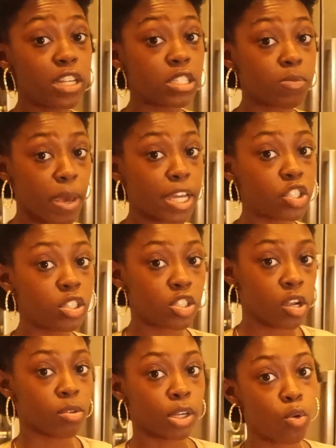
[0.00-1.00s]
spatulas
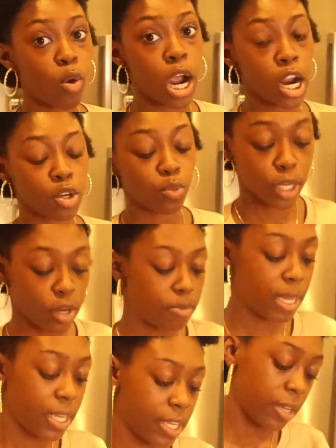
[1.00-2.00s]
are required when you're
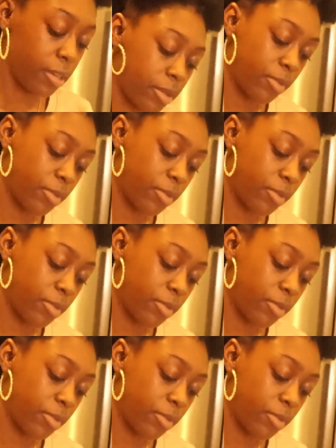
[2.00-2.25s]
baking.